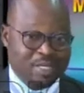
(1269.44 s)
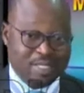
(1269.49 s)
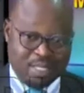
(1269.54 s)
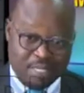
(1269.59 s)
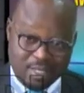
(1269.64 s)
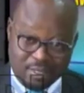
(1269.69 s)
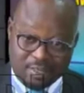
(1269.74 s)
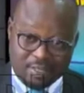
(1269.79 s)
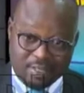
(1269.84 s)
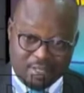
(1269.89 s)

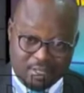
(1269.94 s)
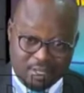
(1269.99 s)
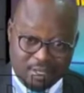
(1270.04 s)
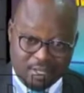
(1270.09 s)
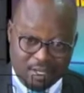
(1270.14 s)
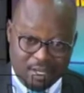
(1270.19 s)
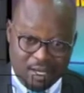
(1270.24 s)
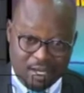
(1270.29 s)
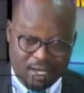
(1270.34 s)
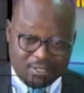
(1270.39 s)
guilty
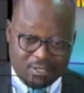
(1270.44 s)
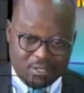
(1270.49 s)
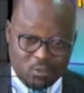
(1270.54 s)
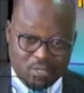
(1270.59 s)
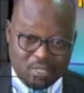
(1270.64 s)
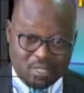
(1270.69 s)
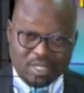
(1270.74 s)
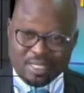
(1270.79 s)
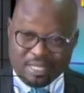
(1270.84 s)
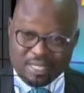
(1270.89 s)
as the
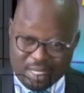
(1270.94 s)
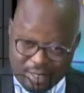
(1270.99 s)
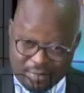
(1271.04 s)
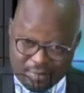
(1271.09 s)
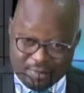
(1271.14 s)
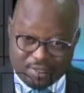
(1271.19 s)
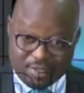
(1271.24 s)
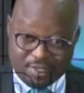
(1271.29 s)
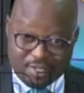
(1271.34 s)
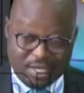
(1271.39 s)
one that
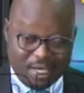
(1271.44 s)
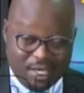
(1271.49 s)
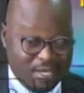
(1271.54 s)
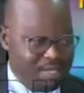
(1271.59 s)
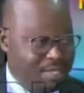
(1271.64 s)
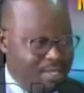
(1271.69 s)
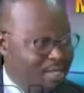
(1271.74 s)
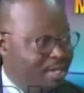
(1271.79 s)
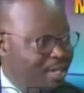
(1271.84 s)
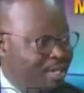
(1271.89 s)
gives. I
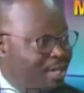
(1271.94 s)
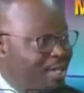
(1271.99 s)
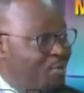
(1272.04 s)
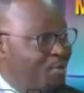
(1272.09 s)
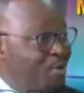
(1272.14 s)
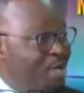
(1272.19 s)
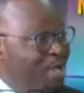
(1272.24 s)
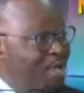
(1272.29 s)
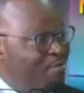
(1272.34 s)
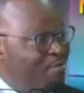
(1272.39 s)
think uh, we have a